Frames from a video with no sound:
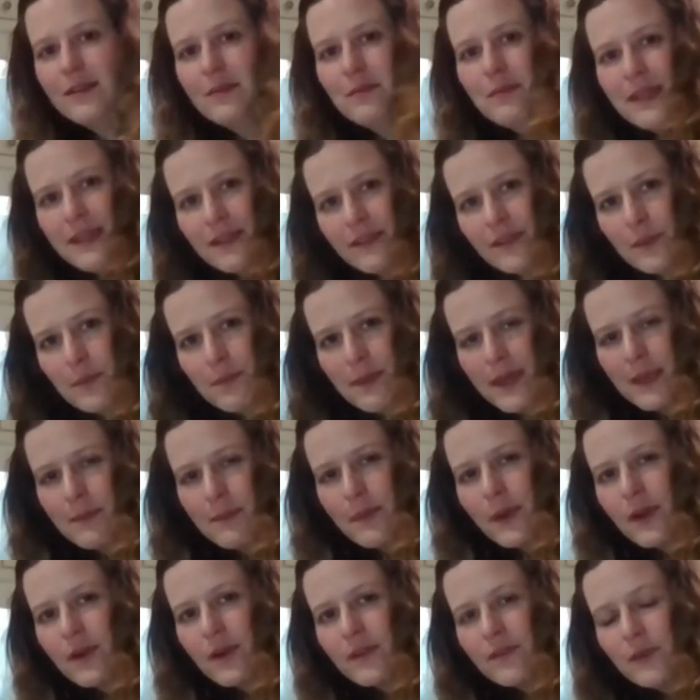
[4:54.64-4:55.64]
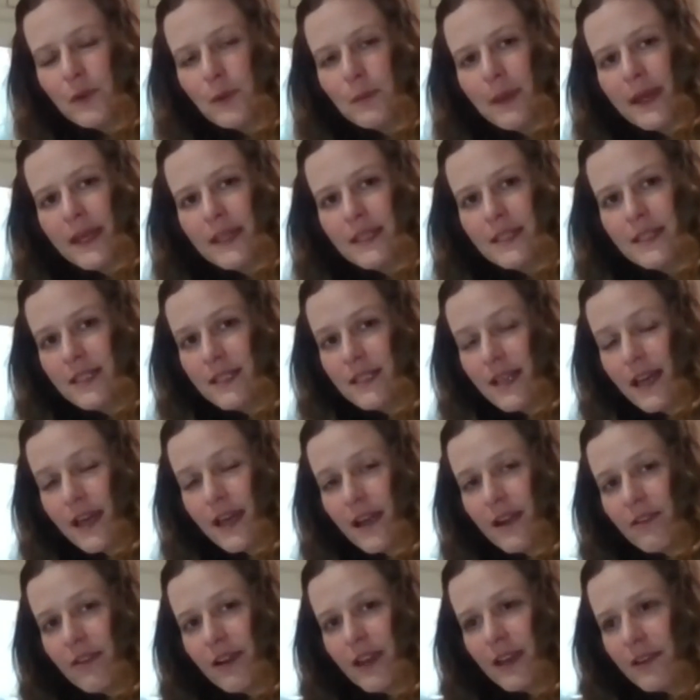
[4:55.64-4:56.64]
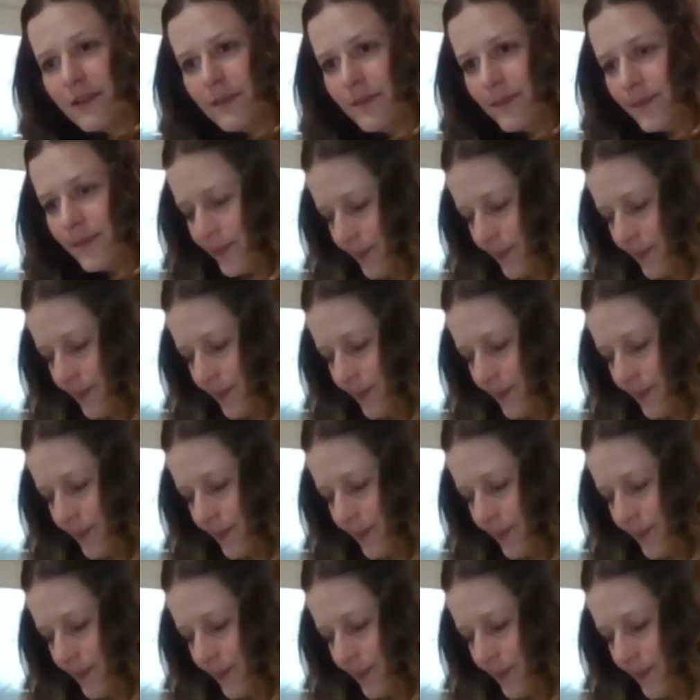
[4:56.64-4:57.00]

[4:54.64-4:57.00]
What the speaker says: it means the main part of your bed is airing.